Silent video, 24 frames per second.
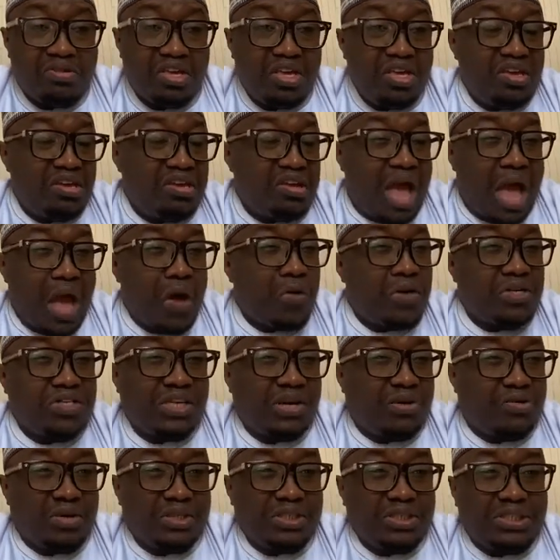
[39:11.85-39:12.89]
I want a
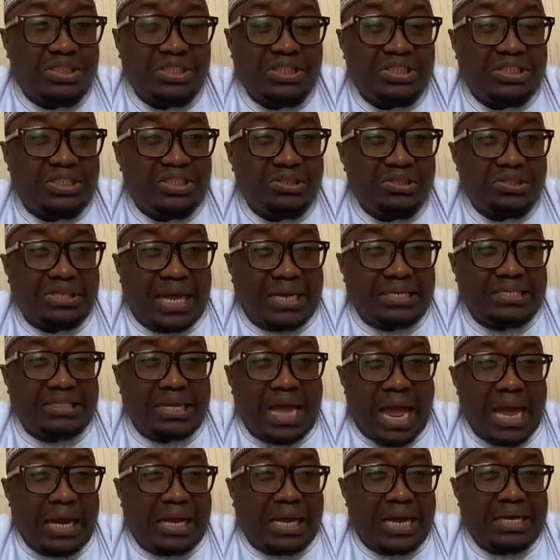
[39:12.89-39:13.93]
condition that
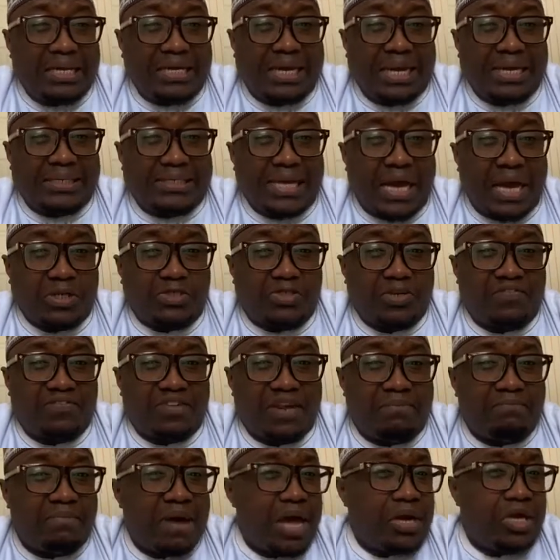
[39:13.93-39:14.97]
I can get out of the
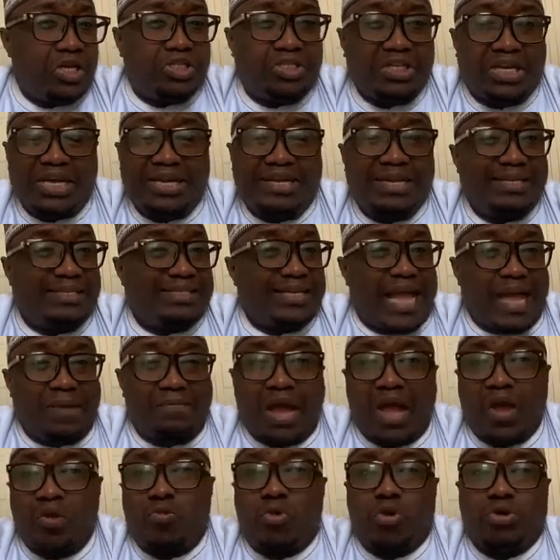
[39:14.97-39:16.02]
marriage anytime I
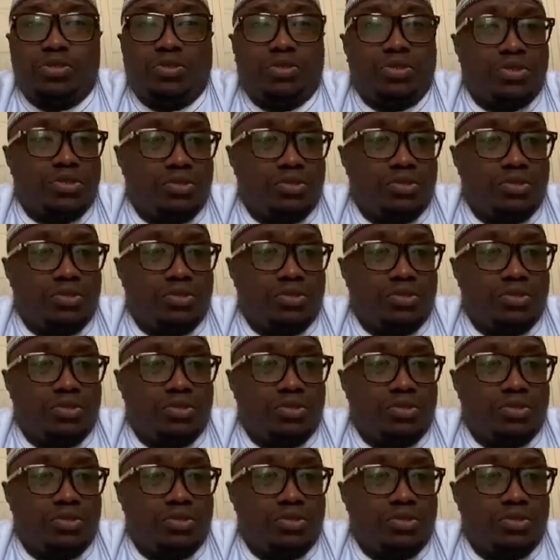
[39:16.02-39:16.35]
want.